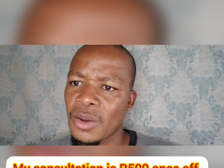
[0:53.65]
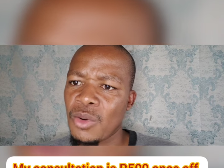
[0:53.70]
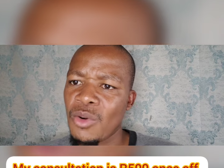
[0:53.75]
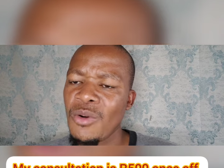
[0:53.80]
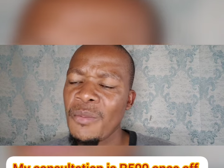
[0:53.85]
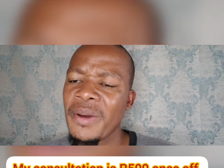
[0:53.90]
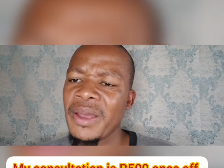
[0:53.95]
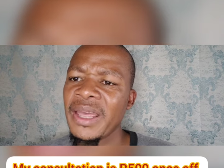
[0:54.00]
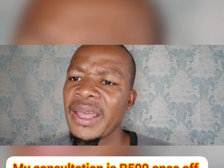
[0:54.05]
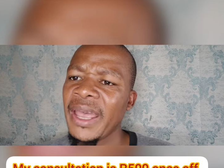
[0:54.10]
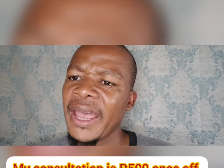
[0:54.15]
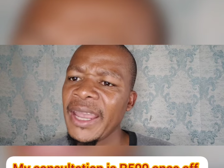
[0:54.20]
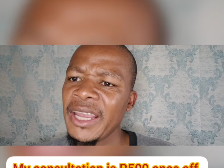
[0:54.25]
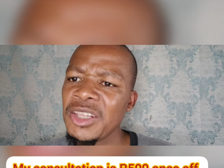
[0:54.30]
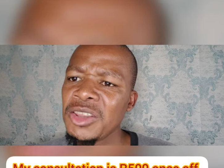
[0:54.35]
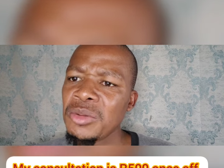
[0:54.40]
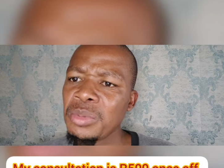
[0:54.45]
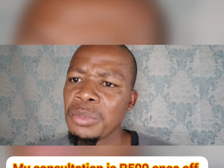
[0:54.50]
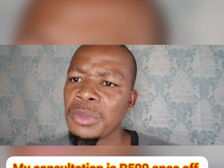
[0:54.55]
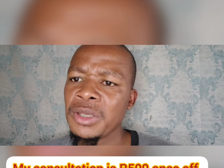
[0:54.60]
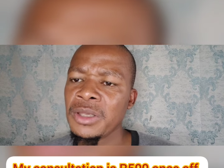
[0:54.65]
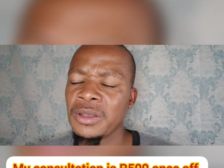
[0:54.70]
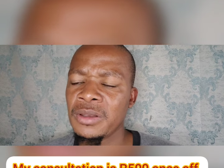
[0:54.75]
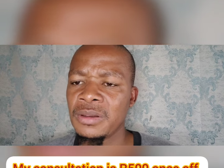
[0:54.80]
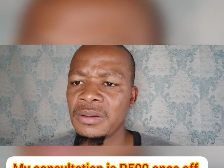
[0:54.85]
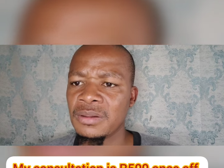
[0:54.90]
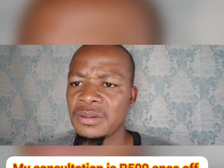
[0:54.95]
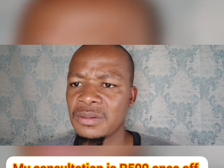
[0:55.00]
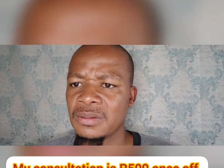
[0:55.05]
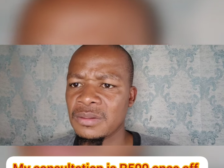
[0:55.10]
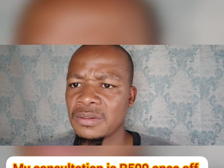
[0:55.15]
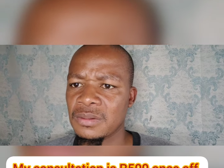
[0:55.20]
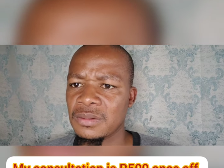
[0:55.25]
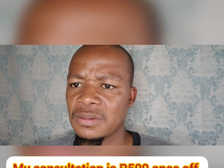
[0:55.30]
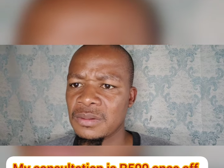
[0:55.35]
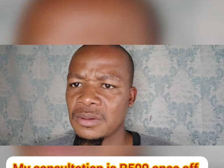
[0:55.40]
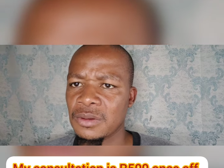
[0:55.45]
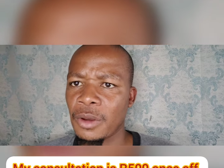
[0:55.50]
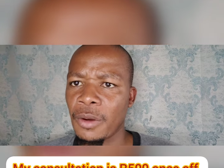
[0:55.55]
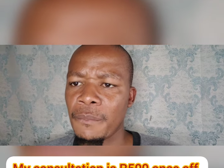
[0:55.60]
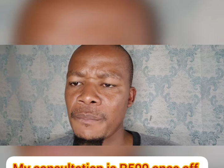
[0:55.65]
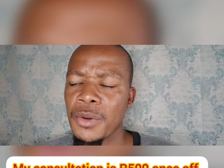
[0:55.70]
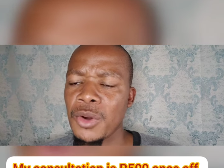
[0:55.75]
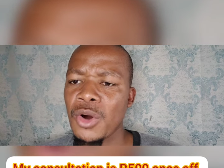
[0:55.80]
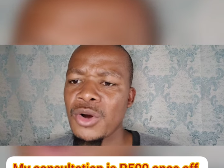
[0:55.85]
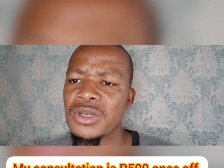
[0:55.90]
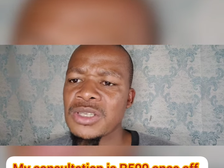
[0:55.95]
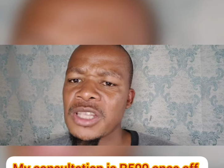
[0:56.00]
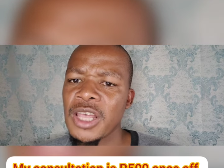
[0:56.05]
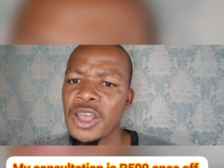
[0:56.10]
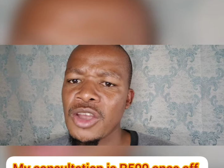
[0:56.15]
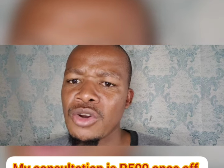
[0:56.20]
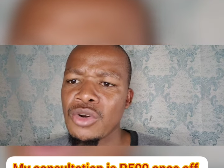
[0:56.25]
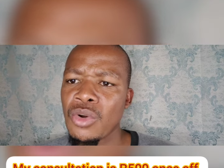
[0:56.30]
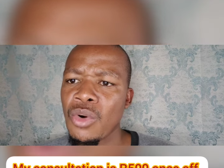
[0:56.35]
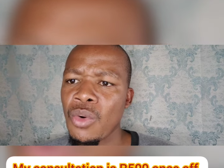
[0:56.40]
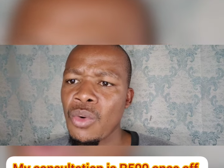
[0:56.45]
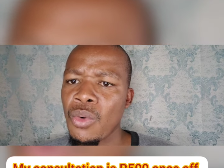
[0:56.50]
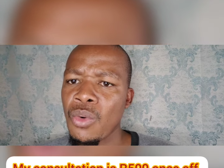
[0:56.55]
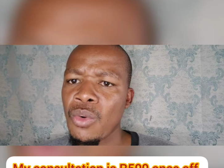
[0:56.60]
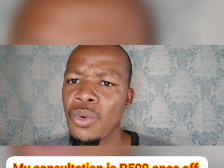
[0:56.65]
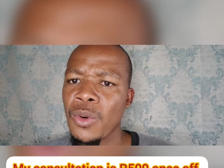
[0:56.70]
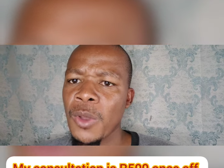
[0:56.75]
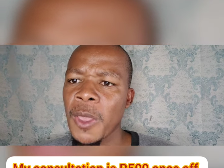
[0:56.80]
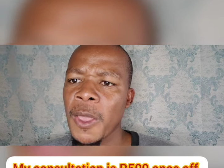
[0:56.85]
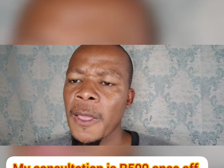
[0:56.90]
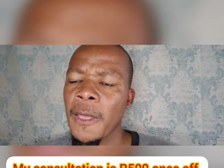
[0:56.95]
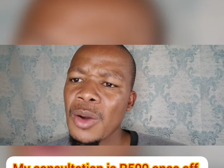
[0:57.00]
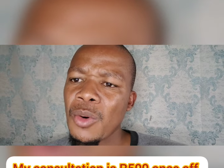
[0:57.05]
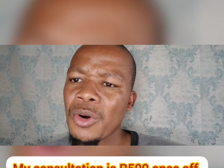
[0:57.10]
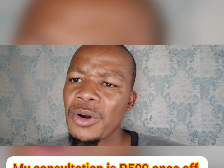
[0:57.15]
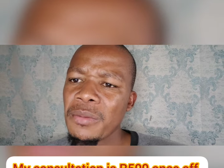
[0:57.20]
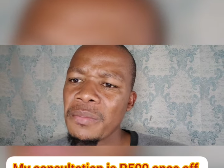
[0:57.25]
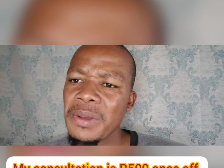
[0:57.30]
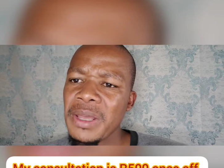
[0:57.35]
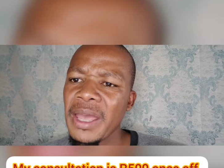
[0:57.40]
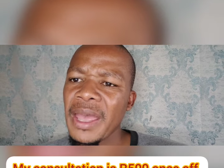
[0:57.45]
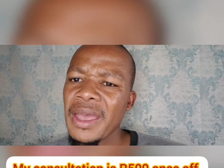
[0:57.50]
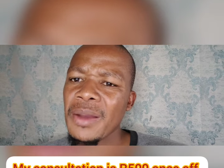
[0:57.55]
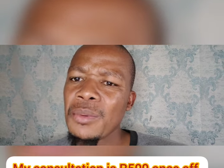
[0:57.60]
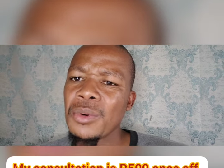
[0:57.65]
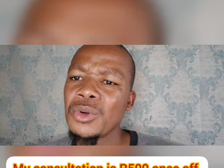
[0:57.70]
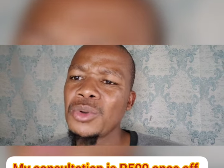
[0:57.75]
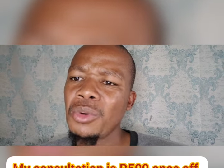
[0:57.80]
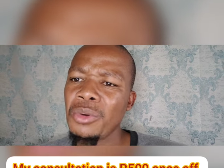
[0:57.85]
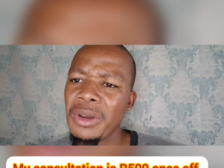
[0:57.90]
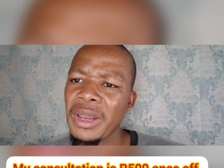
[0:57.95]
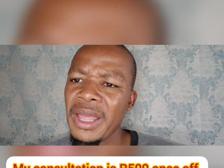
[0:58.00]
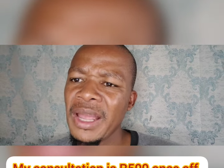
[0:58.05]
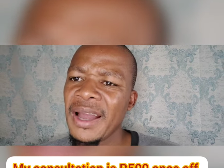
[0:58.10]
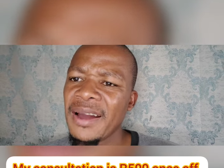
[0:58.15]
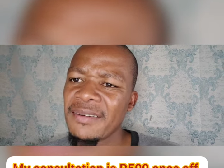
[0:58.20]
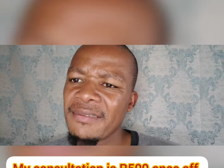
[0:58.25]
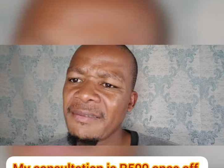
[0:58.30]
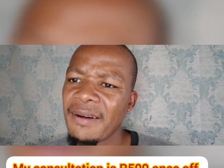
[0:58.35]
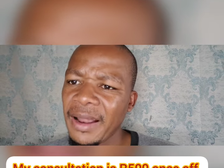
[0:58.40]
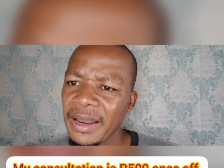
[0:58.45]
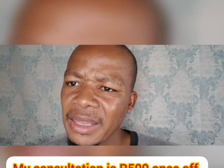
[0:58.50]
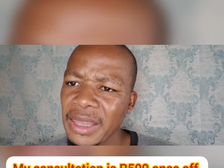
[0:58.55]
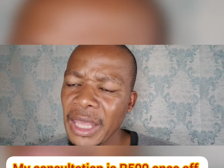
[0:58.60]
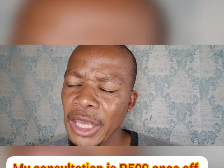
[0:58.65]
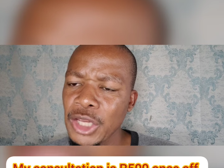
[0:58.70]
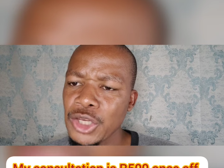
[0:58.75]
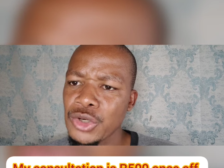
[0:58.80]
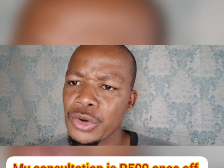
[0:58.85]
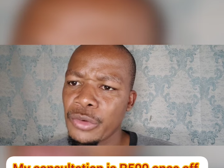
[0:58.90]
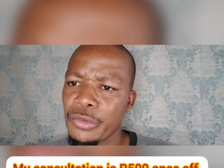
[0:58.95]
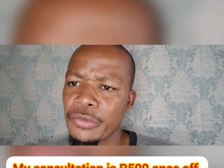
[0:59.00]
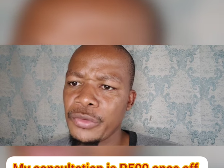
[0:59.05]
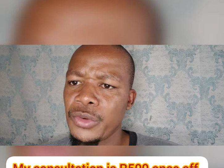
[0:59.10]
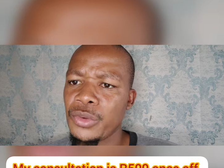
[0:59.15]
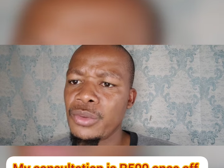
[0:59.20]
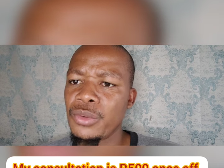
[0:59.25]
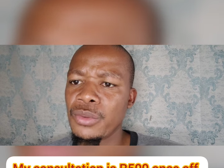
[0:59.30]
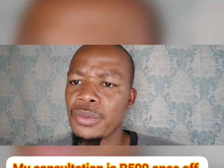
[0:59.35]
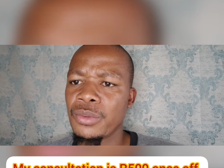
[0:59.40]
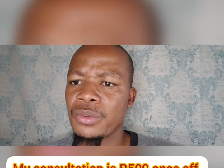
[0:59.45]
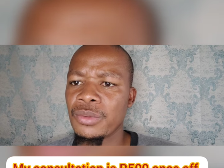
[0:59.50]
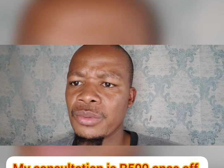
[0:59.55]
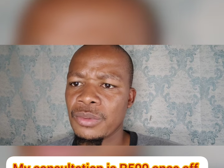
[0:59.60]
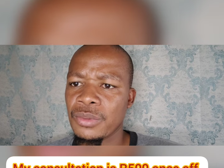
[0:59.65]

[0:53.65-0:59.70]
Women hate me because they know they won't be able to take advantage of you